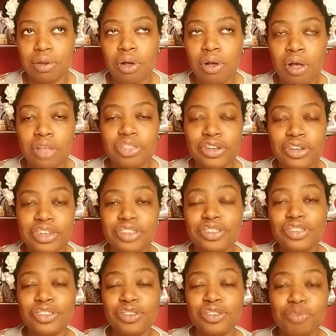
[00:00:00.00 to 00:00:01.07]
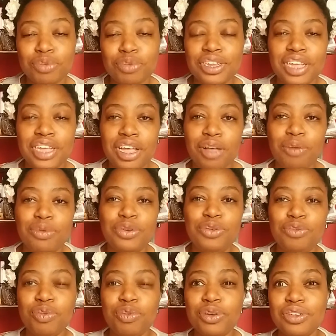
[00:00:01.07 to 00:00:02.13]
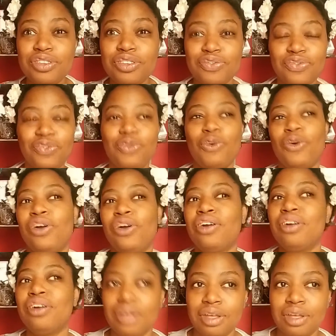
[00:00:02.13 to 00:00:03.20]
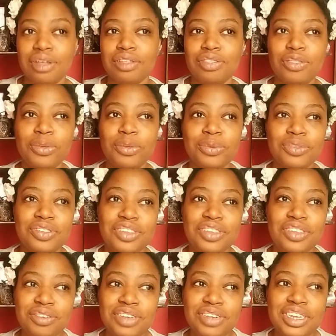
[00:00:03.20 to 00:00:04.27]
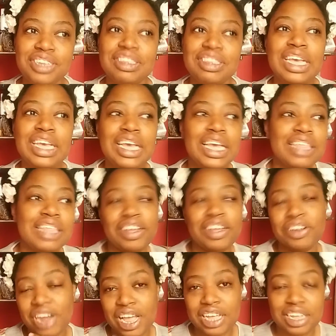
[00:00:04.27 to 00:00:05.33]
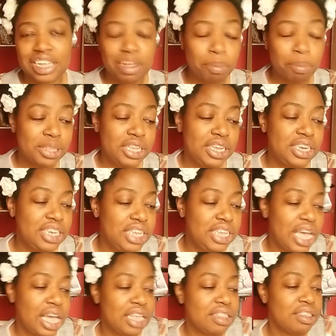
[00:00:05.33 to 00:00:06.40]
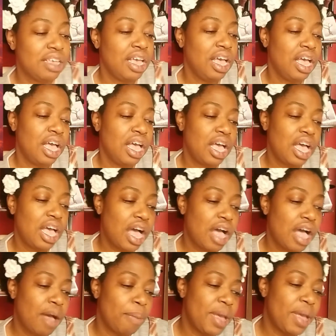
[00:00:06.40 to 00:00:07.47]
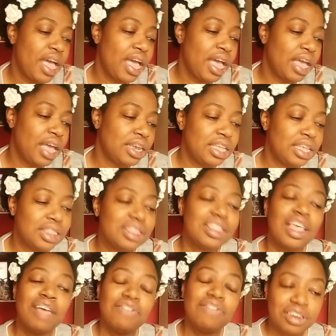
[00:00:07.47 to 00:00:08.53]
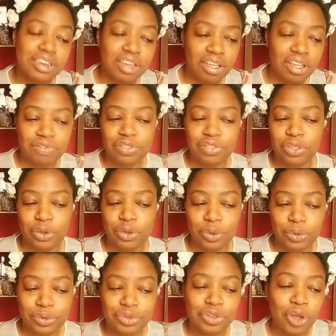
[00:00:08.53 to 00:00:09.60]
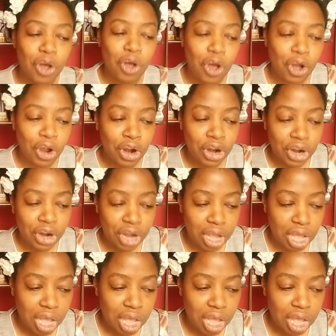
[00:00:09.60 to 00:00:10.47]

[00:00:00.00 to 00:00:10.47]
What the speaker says: author is still putting out new books for those series. They are not complete yet. And 11 of those are